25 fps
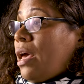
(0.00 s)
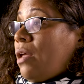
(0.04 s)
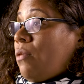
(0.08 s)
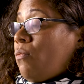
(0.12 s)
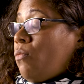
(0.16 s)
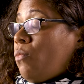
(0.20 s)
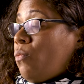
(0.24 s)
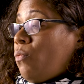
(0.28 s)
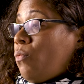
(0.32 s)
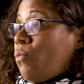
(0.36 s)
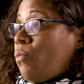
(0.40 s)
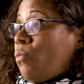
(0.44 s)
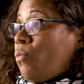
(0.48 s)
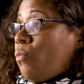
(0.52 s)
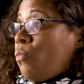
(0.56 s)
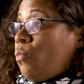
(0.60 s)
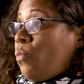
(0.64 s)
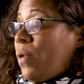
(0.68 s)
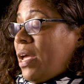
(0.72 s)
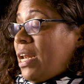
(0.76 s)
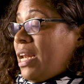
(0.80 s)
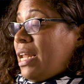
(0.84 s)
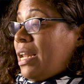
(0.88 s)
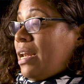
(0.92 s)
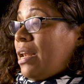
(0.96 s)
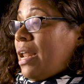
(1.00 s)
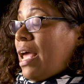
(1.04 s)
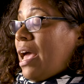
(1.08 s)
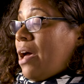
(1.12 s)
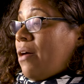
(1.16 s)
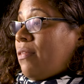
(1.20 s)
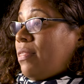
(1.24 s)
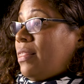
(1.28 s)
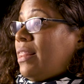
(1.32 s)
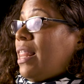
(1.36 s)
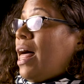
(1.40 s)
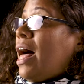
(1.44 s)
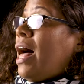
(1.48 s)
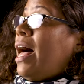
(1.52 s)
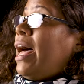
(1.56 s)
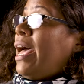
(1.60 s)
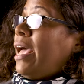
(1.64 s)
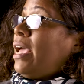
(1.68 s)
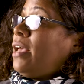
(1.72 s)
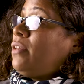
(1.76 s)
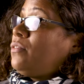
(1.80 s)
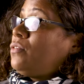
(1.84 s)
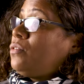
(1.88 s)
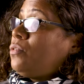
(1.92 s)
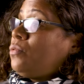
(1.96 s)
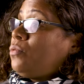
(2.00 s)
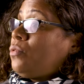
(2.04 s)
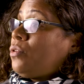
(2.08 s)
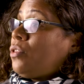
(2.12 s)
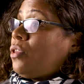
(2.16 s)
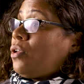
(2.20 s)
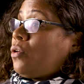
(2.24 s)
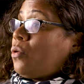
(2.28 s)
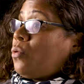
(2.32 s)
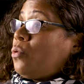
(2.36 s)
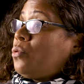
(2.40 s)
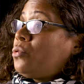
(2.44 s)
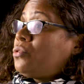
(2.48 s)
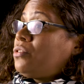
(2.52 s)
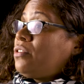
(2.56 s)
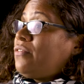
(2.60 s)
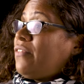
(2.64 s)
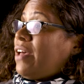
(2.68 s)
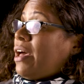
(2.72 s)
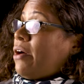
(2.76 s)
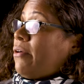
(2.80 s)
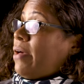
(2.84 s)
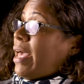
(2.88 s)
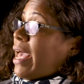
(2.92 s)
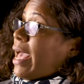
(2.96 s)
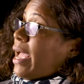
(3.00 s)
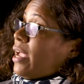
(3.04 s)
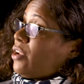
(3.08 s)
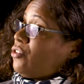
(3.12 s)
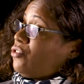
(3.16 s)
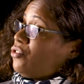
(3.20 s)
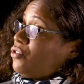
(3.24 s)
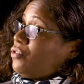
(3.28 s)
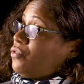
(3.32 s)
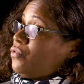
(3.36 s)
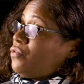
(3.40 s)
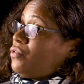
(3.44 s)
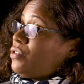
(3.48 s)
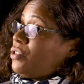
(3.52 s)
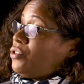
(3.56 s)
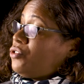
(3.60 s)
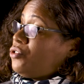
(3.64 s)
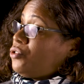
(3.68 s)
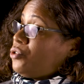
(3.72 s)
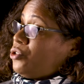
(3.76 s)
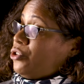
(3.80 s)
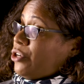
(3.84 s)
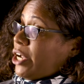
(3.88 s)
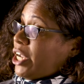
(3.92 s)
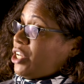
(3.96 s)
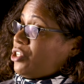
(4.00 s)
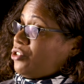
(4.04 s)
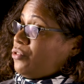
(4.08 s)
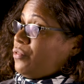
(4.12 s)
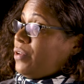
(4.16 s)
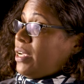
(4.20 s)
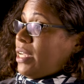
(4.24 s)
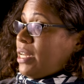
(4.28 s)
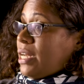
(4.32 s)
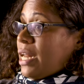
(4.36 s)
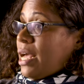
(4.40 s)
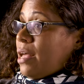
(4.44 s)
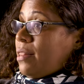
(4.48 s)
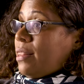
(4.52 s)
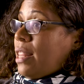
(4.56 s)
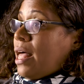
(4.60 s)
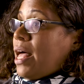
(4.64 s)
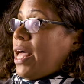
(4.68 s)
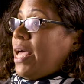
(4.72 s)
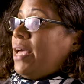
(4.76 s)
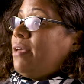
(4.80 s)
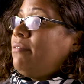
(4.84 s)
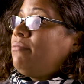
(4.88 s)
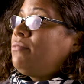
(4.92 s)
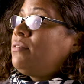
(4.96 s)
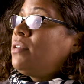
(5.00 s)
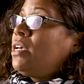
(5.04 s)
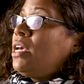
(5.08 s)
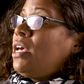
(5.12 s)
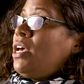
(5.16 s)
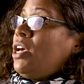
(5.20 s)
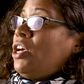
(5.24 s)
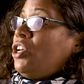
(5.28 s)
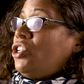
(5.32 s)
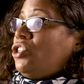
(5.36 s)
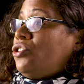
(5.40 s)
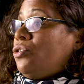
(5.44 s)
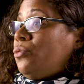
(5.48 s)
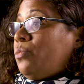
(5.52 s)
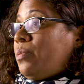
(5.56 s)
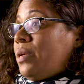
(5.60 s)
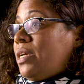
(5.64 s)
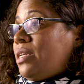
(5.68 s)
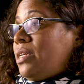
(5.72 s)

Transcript: at when in our lives, or in the course of our actions and trajectory in our lives, do